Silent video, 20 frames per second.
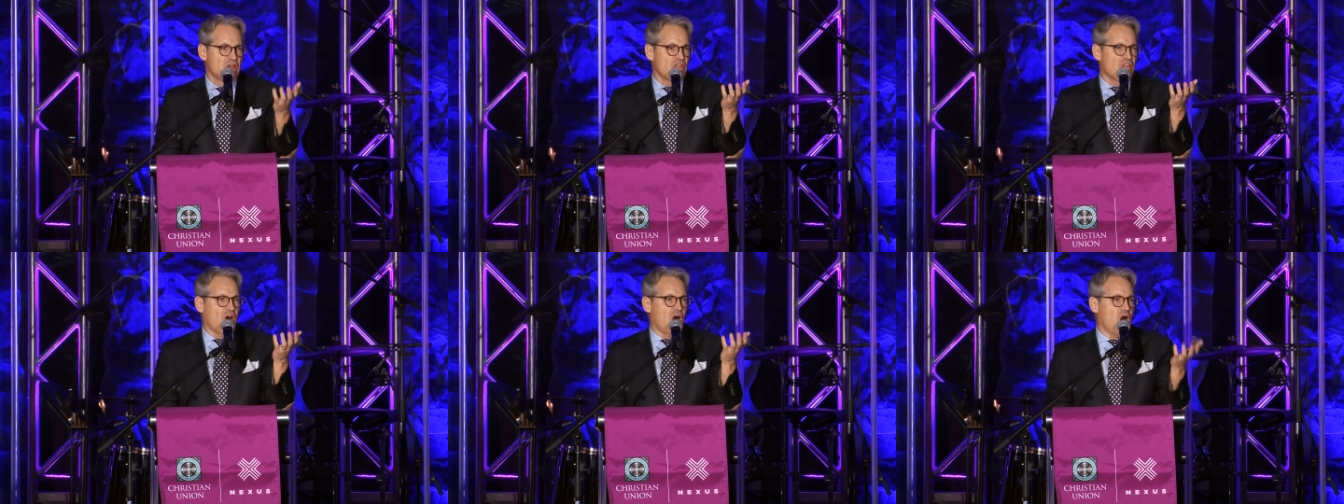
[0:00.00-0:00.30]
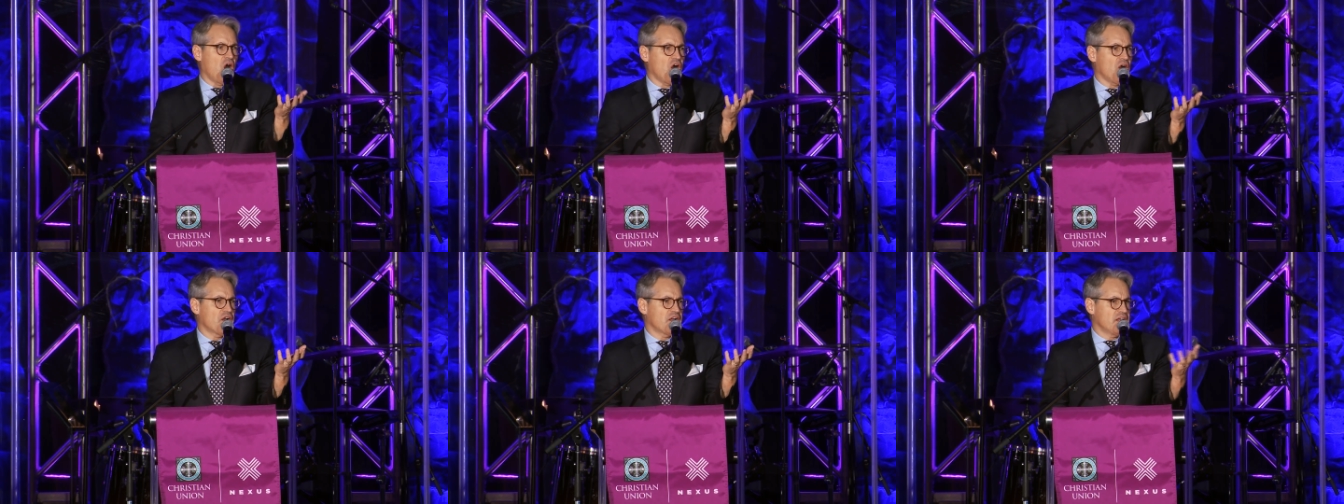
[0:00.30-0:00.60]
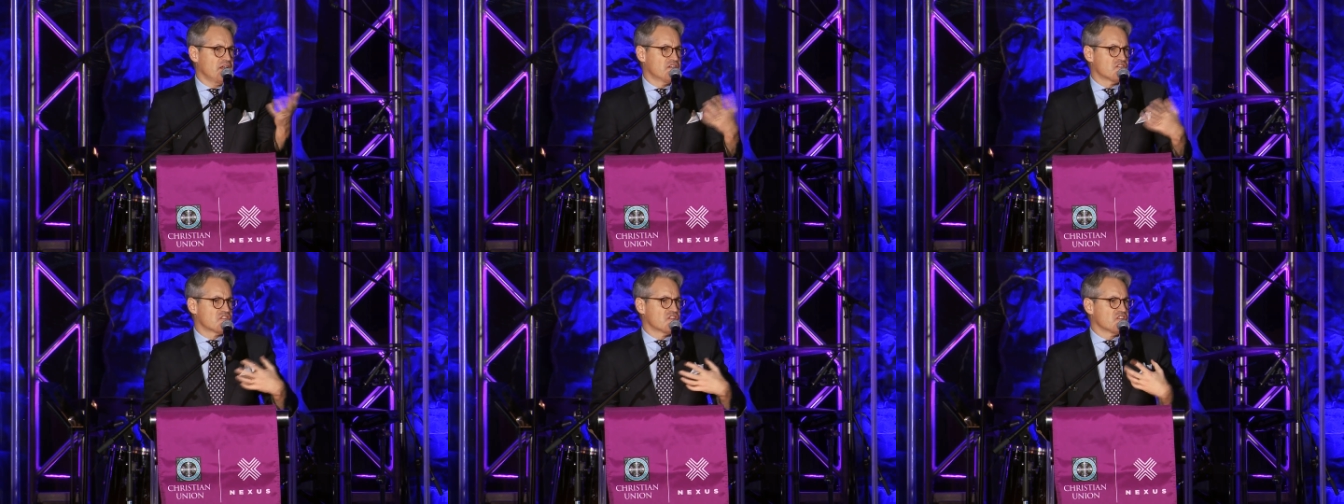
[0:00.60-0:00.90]
The
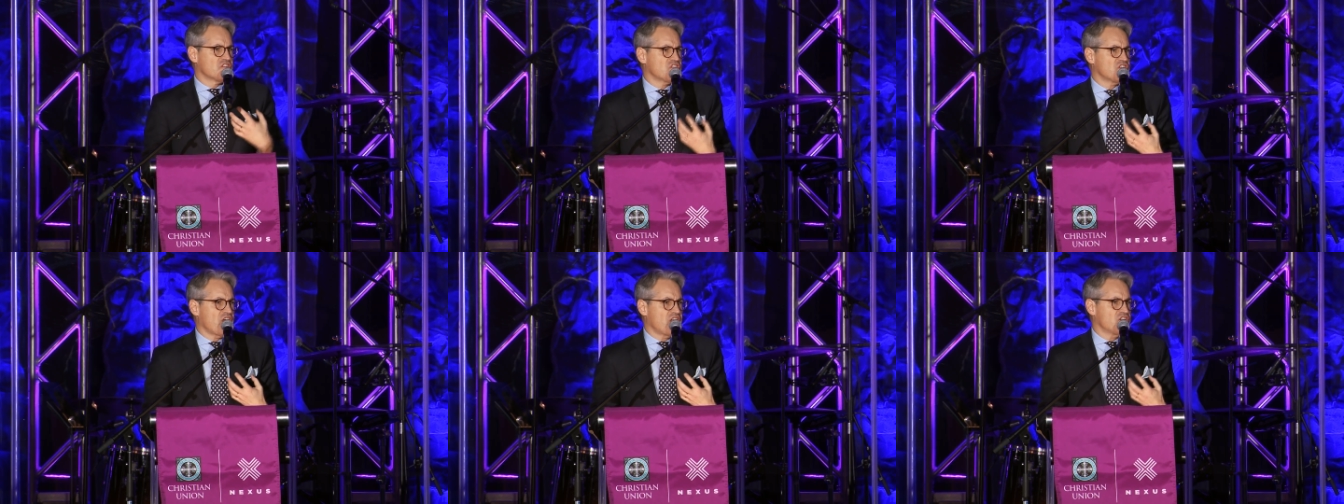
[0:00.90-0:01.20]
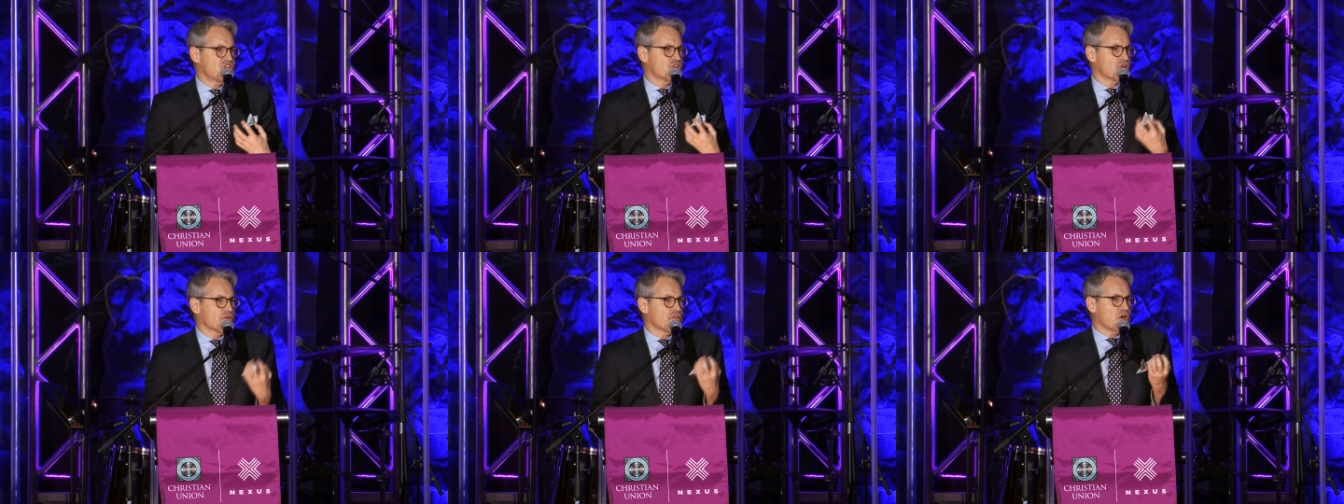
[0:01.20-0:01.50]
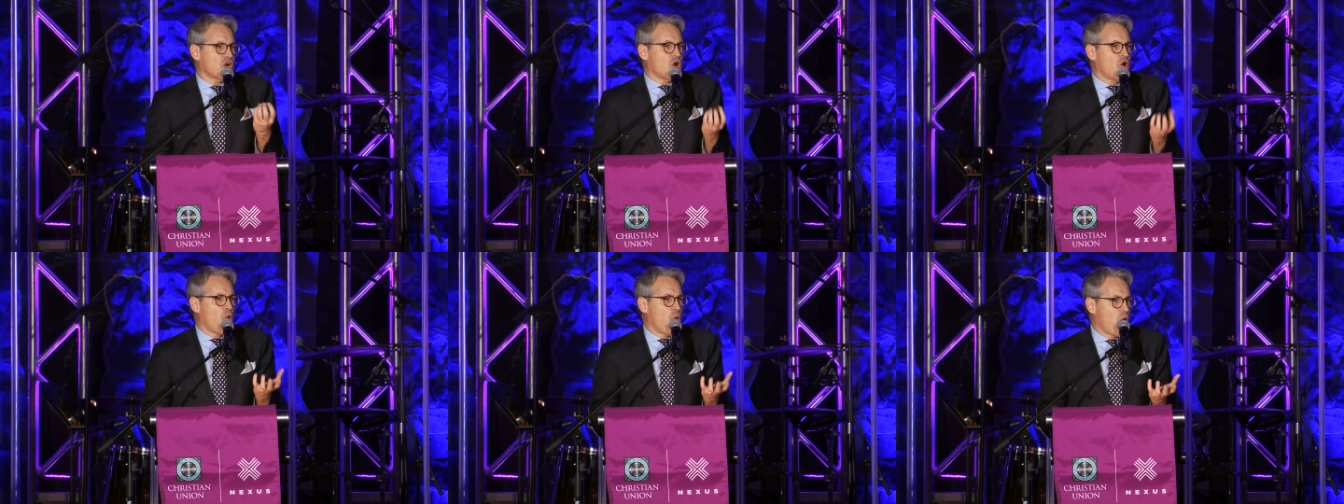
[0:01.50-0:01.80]
heart is the center,
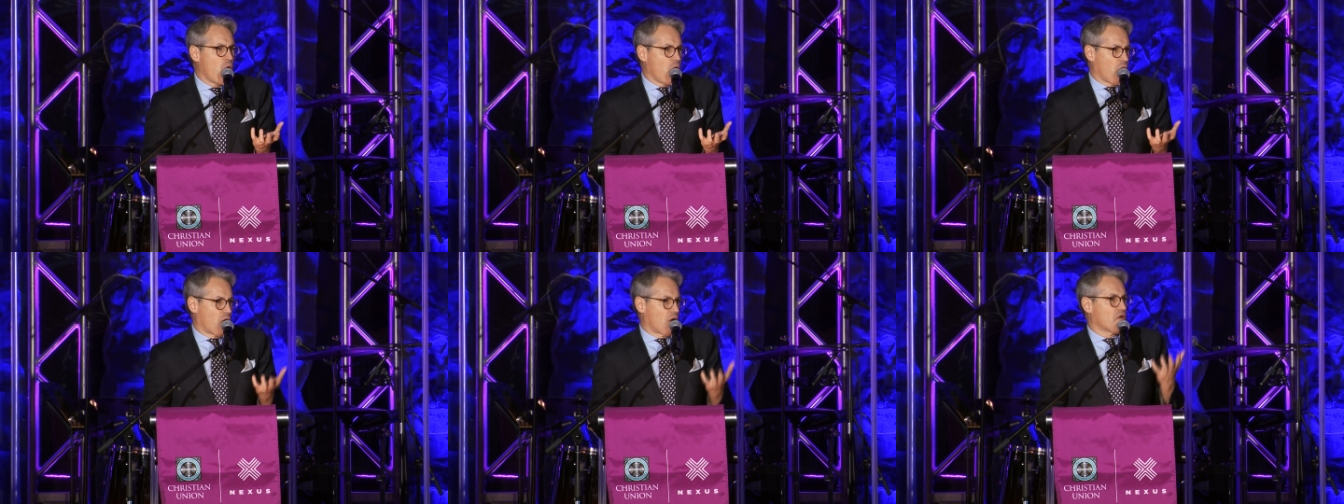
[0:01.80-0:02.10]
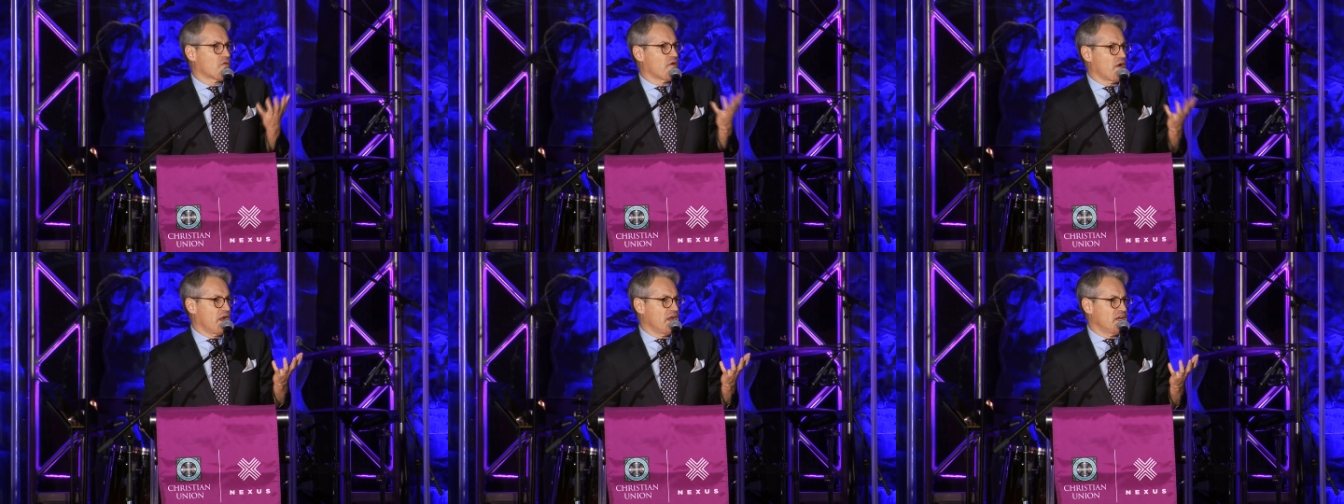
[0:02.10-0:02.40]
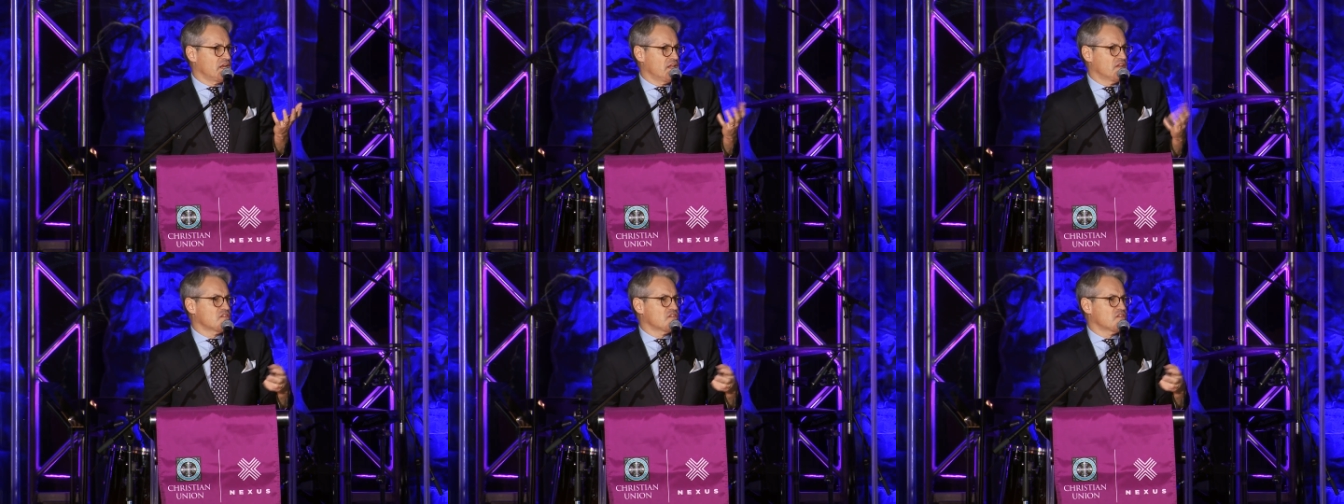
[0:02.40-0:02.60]
the core, right?